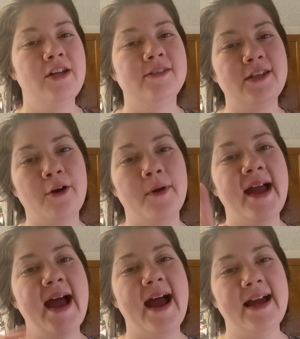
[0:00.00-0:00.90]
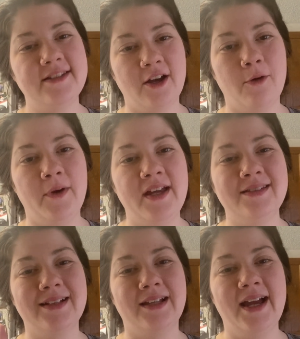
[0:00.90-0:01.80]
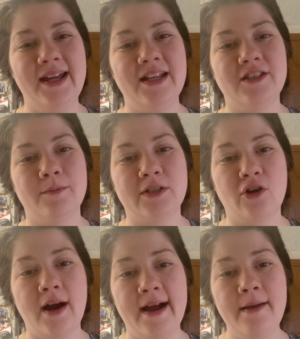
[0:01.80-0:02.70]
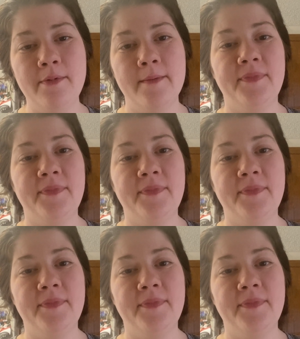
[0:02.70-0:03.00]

So, as always, like and subscribe.